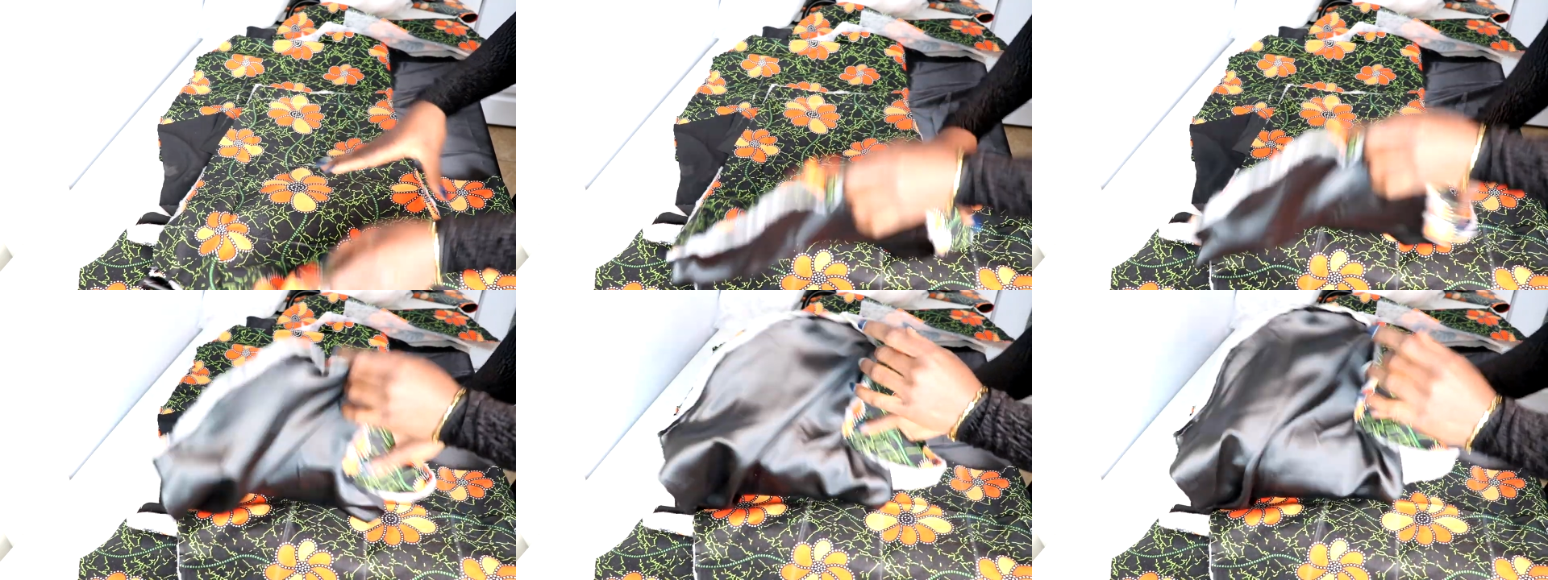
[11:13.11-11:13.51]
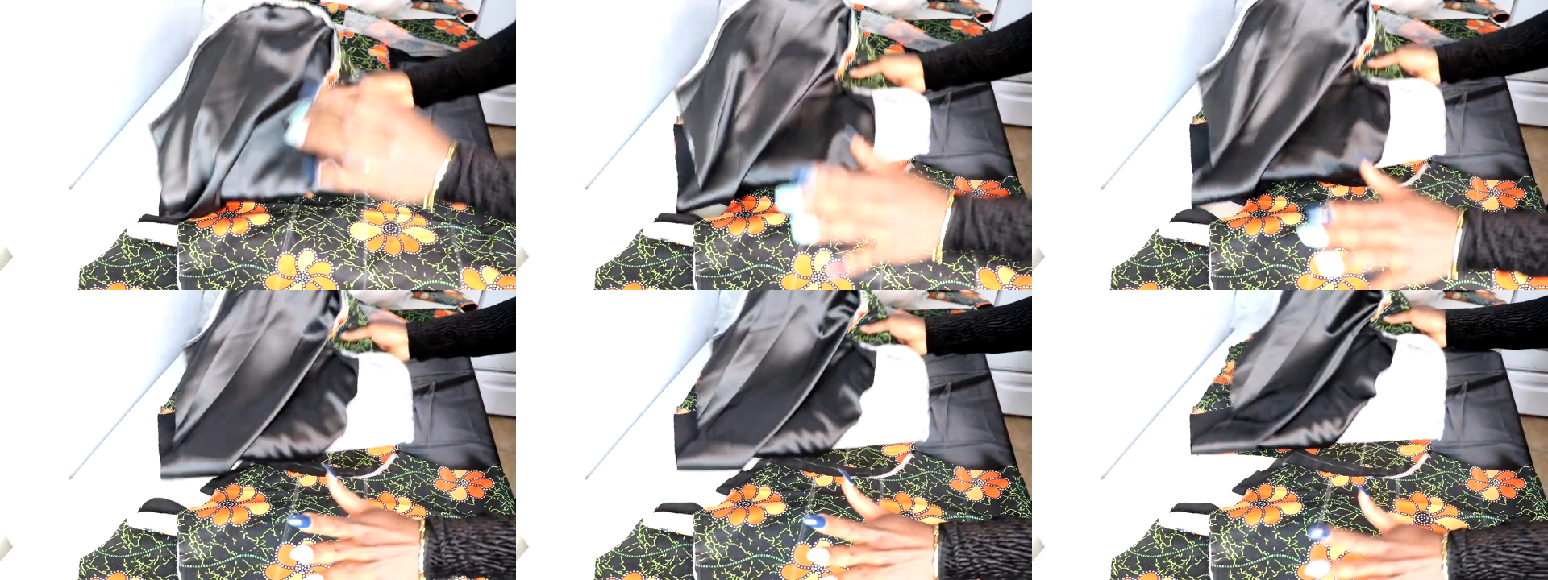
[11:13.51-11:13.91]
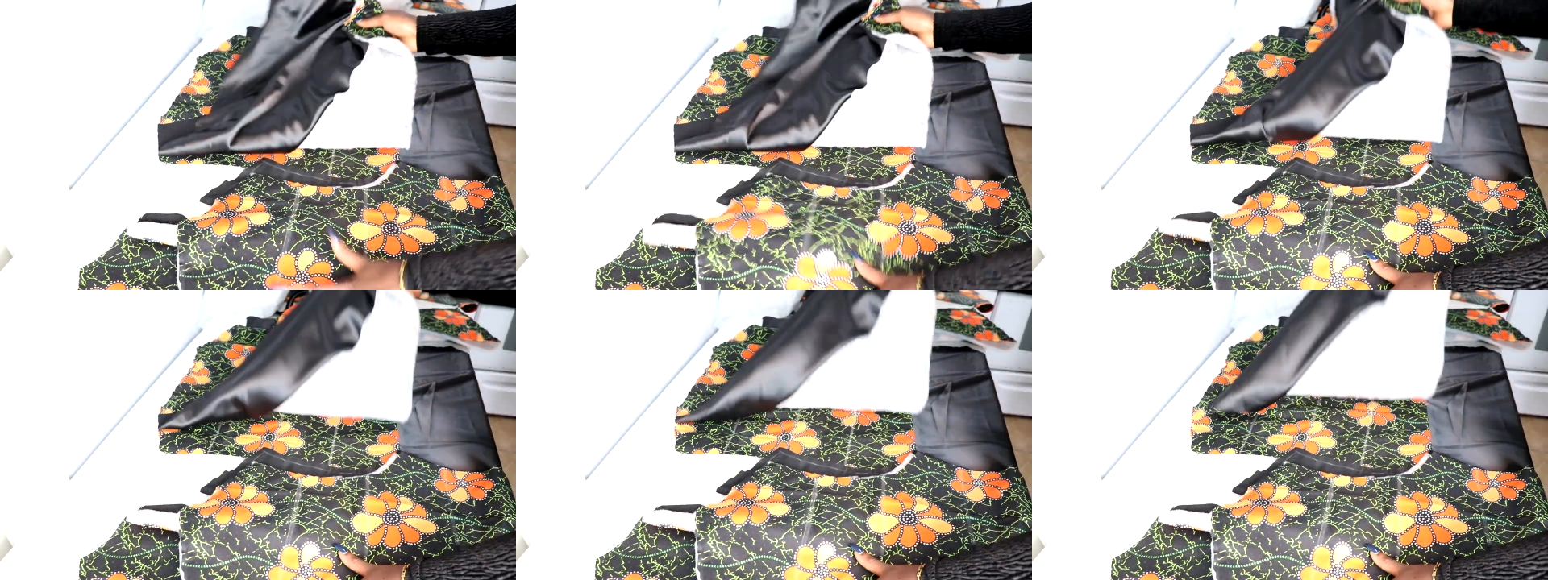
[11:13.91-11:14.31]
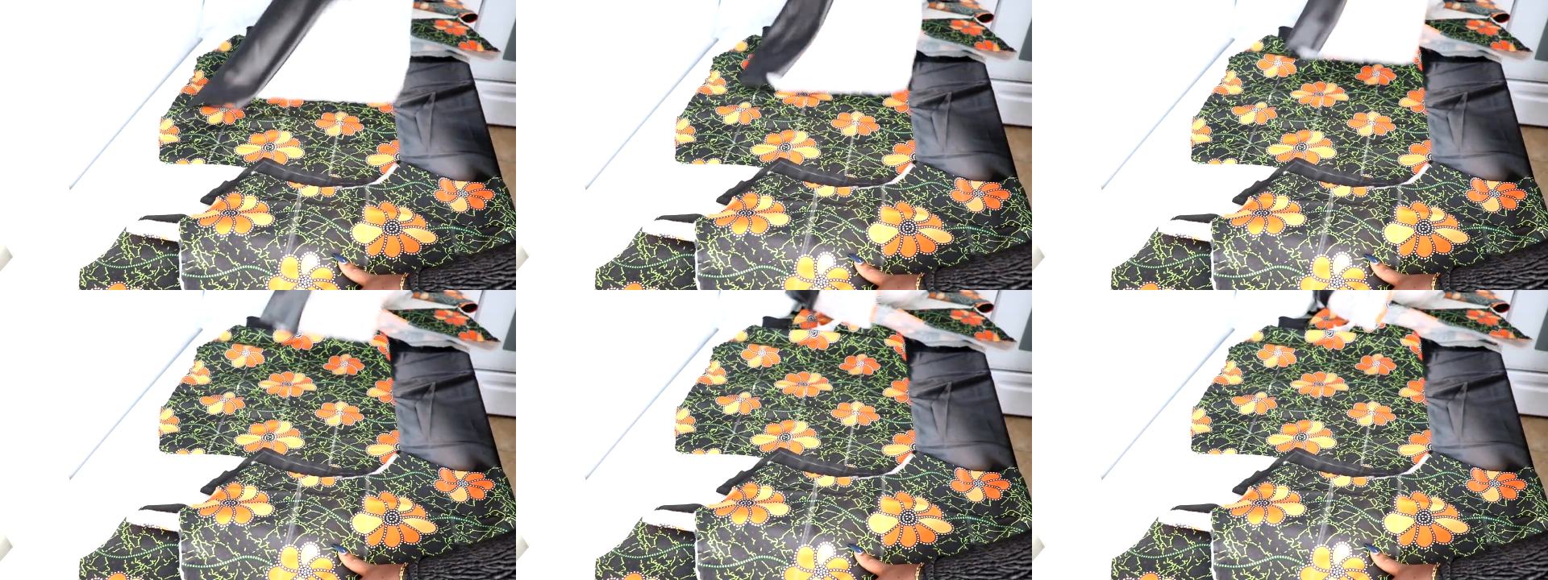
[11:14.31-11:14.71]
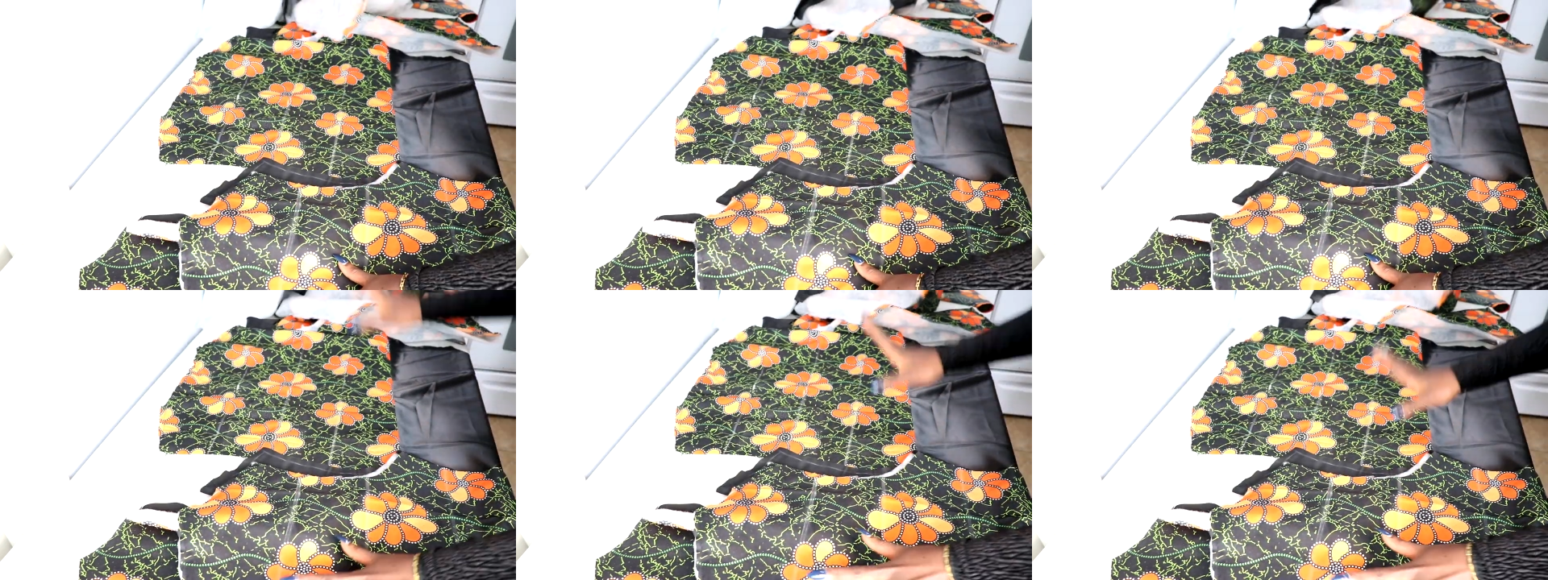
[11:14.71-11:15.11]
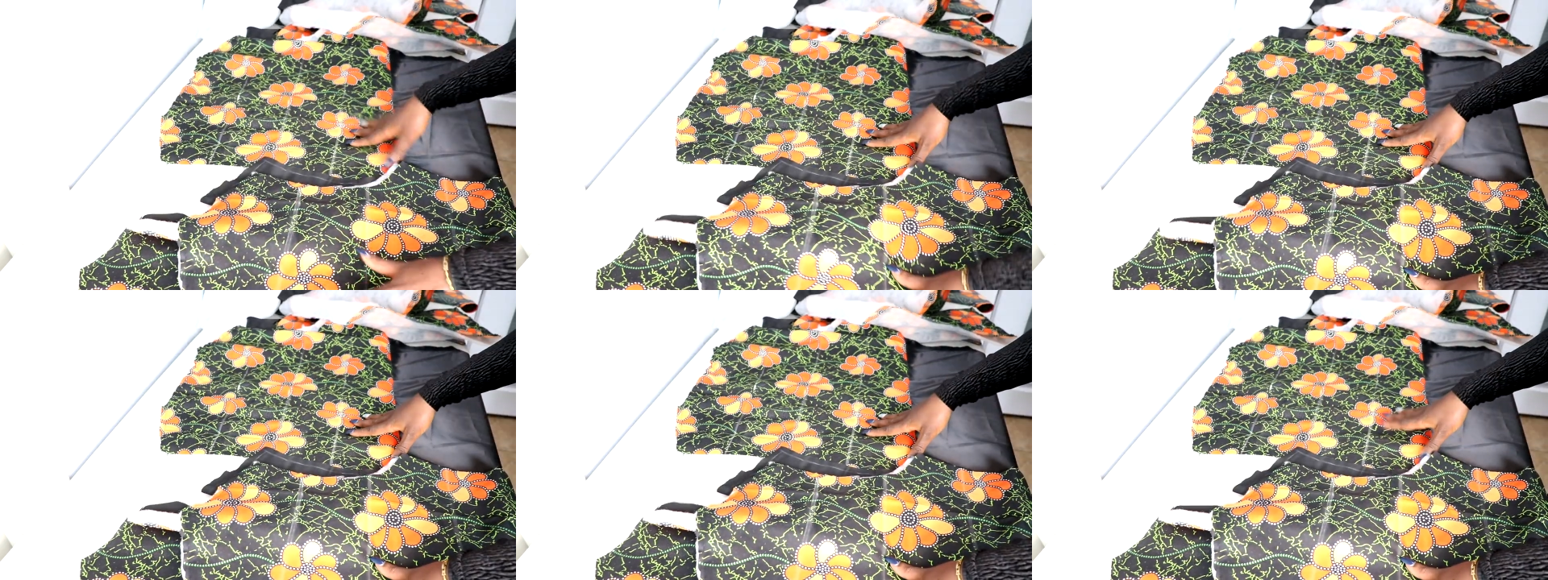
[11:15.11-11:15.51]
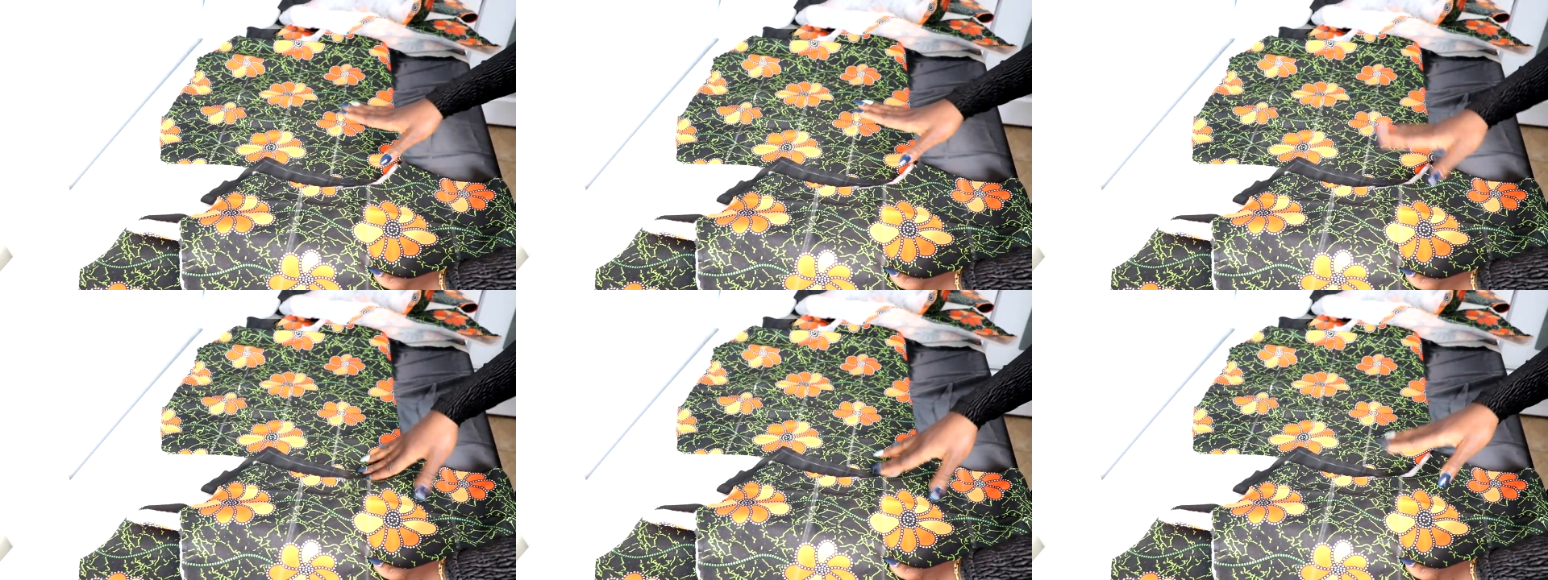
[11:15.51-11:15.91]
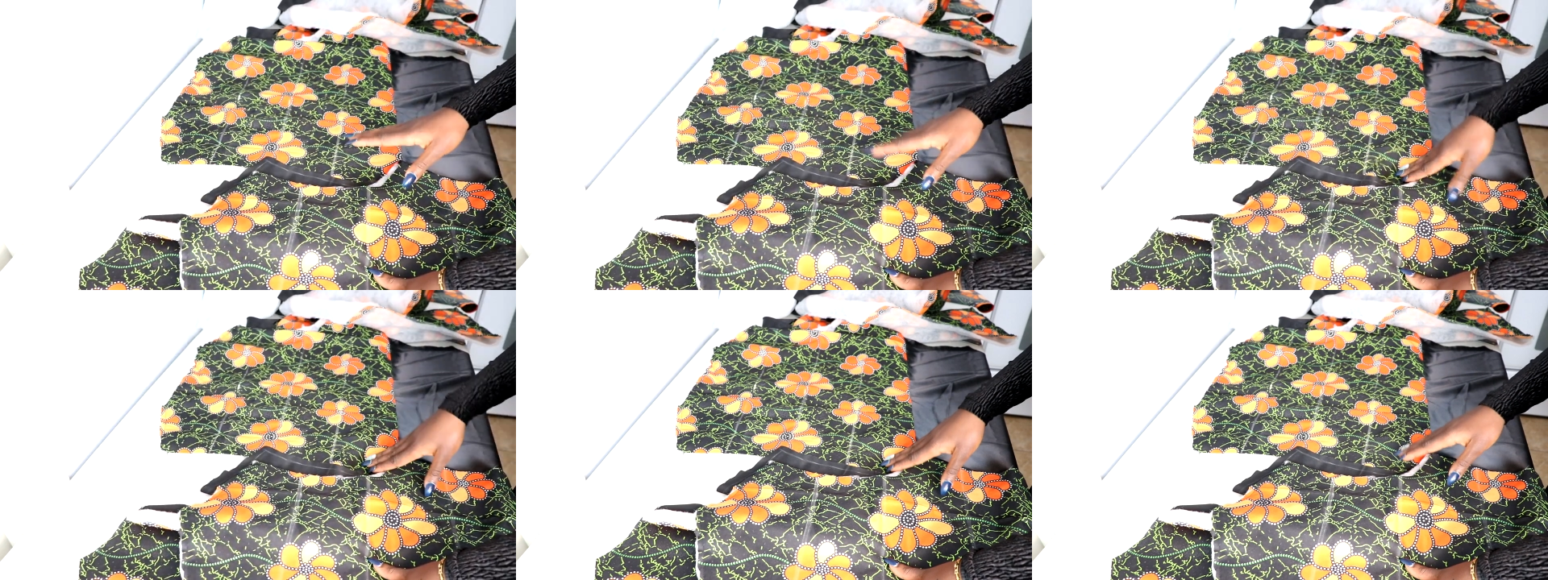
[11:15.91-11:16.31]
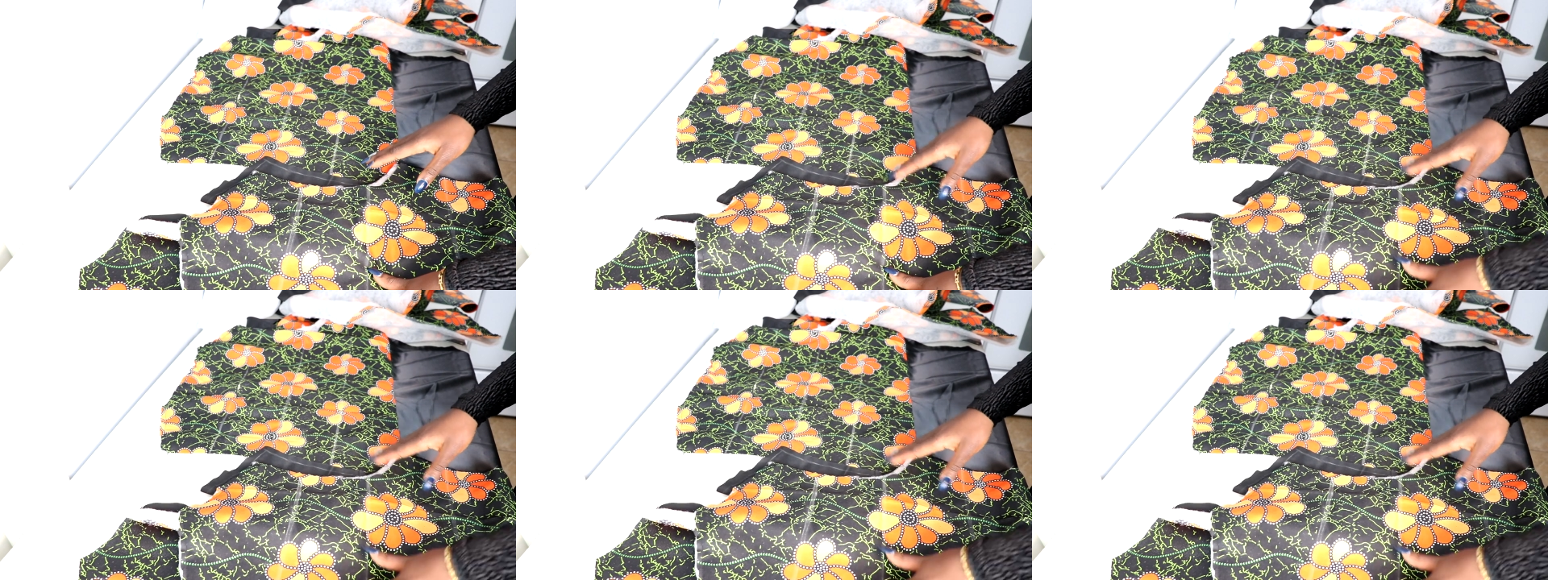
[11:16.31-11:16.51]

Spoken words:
Nobody's mouth can be seen.